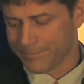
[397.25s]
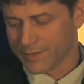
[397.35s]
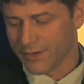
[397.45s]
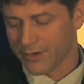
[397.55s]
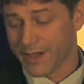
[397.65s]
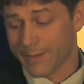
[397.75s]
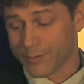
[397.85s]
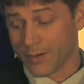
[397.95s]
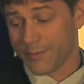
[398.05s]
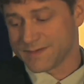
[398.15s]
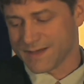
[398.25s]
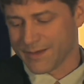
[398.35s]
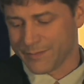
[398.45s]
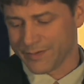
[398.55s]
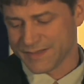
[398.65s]
Looking at permits and
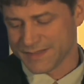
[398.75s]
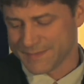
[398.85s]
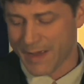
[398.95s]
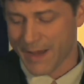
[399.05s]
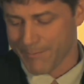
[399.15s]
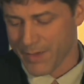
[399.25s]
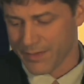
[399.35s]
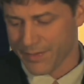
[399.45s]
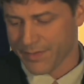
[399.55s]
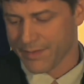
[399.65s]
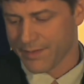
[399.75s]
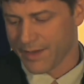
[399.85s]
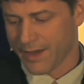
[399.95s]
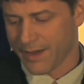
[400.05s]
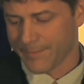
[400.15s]
completions by month,
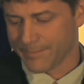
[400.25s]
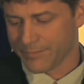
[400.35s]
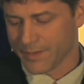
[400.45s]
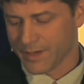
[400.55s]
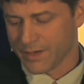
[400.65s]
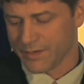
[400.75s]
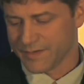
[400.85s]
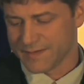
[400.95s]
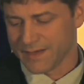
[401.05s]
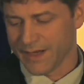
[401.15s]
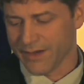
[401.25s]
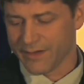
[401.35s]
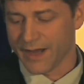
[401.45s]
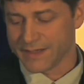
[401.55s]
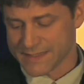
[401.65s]
just let you
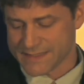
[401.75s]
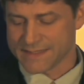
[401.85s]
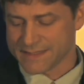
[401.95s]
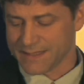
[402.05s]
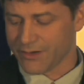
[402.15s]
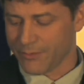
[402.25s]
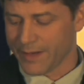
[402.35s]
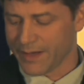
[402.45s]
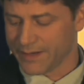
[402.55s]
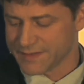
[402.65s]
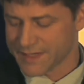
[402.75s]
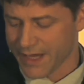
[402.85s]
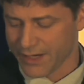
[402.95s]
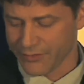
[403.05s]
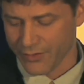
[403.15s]
digest this a little bit. It just
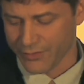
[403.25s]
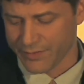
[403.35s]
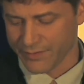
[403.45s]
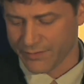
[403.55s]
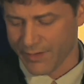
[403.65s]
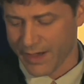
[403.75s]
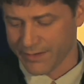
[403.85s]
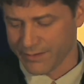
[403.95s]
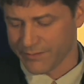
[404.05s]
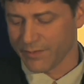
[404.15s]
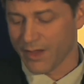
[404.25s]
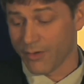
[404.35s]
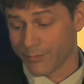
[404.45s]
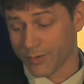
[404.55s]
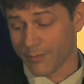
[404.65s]
kind of shows the trend and the
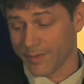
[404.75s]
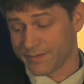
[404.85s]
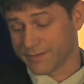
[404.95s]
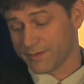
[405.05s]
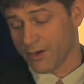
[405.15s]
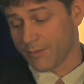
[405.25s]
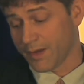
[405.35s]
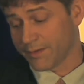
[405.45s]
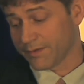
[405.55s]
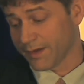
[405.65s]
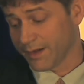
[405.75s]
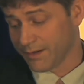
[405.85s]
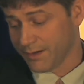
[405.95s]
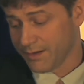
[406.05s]
flow in permits, monthly.